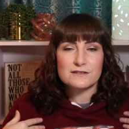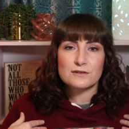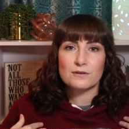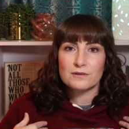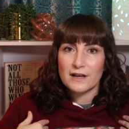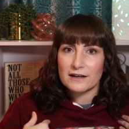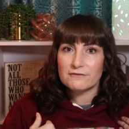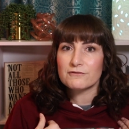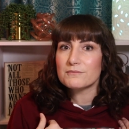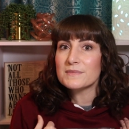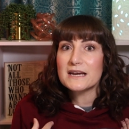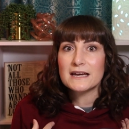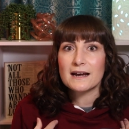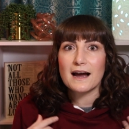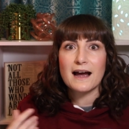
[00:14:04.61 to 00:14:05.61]
So like for
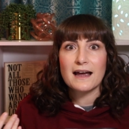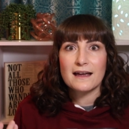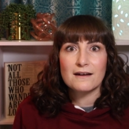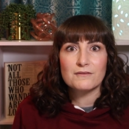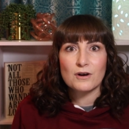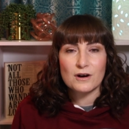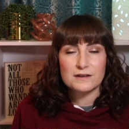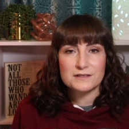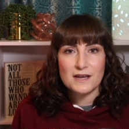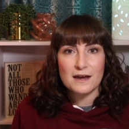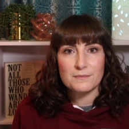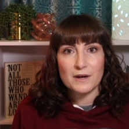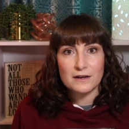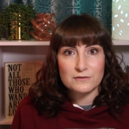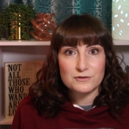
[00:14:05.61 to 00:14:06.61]
me, I have a hard
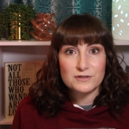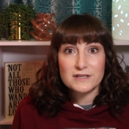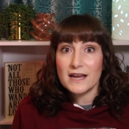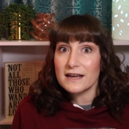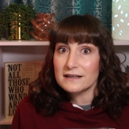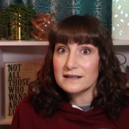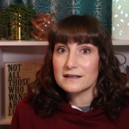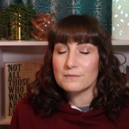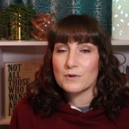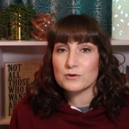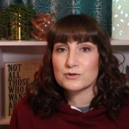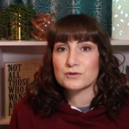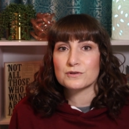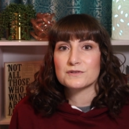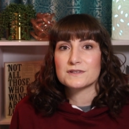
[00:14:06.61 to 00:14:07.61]
time understanding
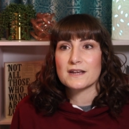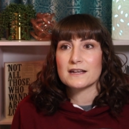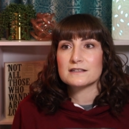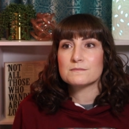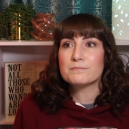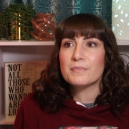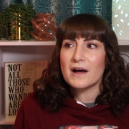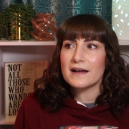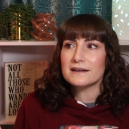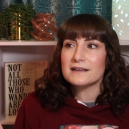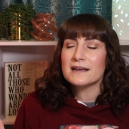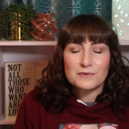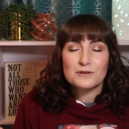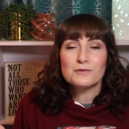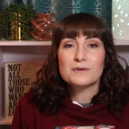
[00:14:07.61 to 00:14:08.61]
emotional states, but
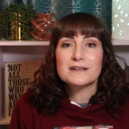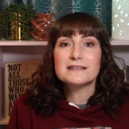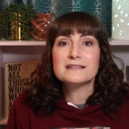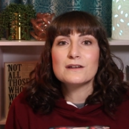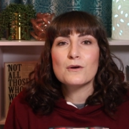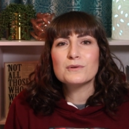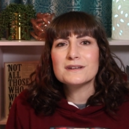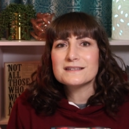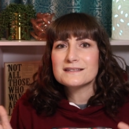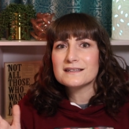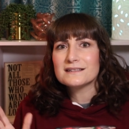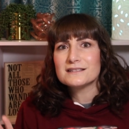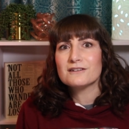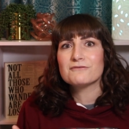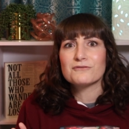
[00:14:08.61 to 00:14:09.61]
you can notice
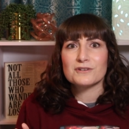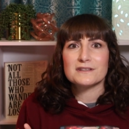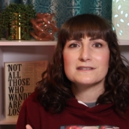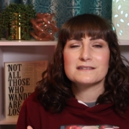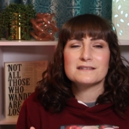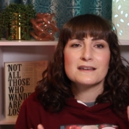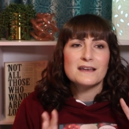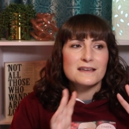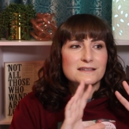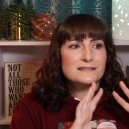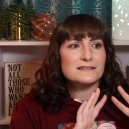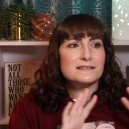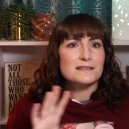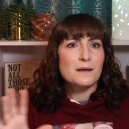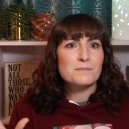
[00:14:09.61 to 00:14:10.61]
the difference.
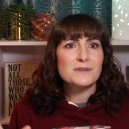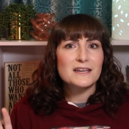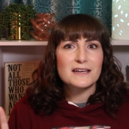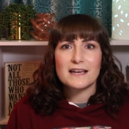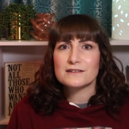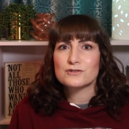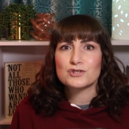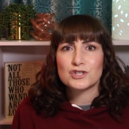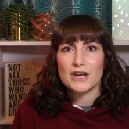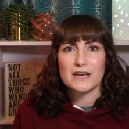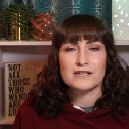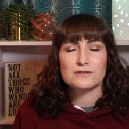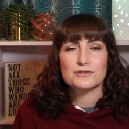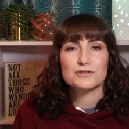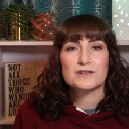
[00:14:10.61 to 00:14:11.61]
Something has
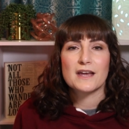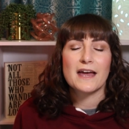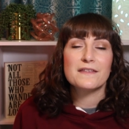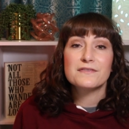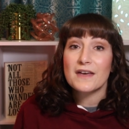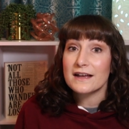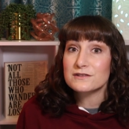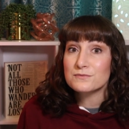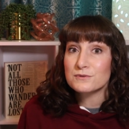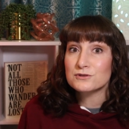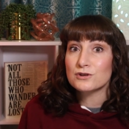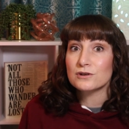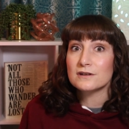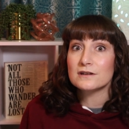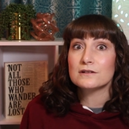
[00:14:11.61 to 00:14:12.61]
changed, and that's what
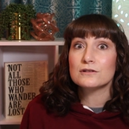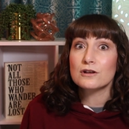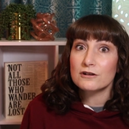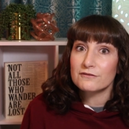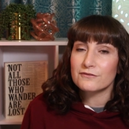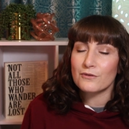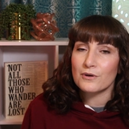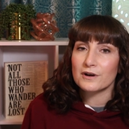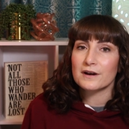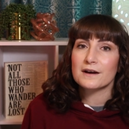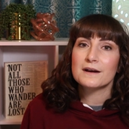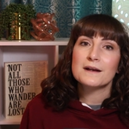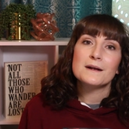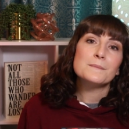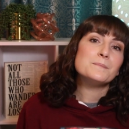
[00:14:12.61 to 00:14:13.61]
you're going to look
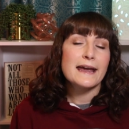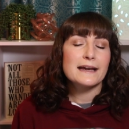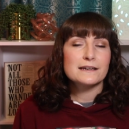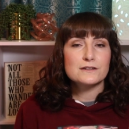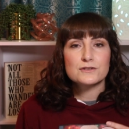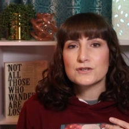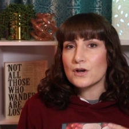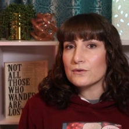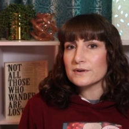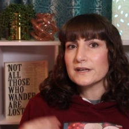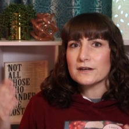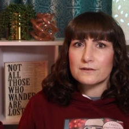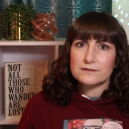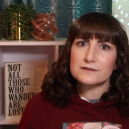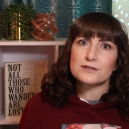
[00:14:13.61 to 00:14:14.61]
for. And so
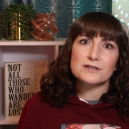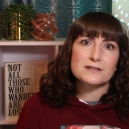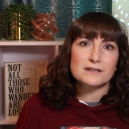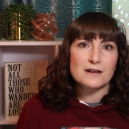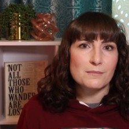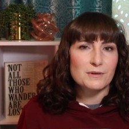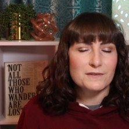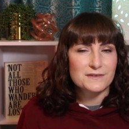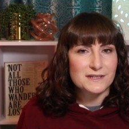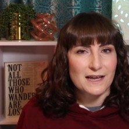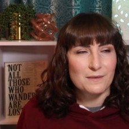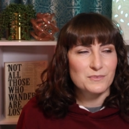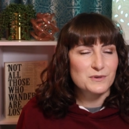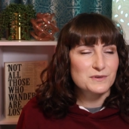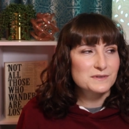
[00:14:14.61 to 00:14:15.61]
here's just a couple of
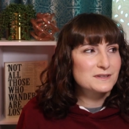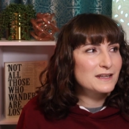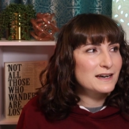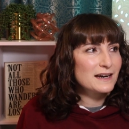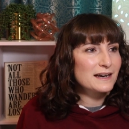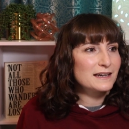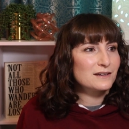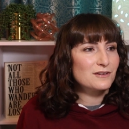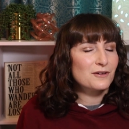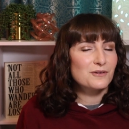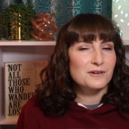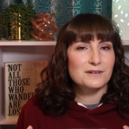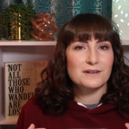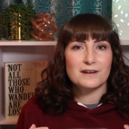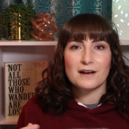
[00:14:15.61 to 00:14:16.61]
examples that I
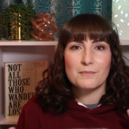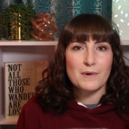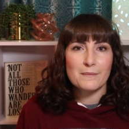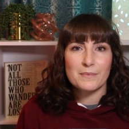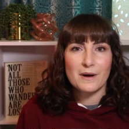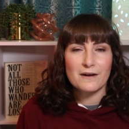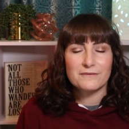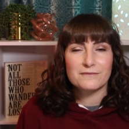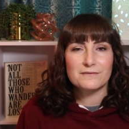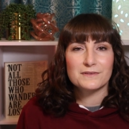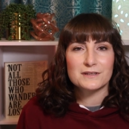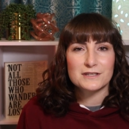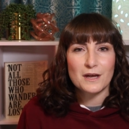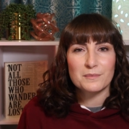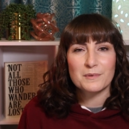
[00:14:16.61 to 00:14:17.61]
could come up off
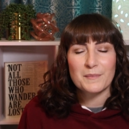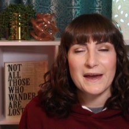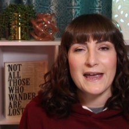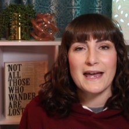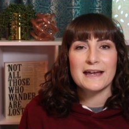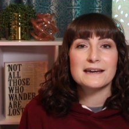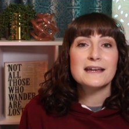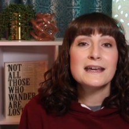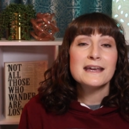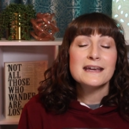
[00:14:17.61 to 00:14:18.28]
the top of my head.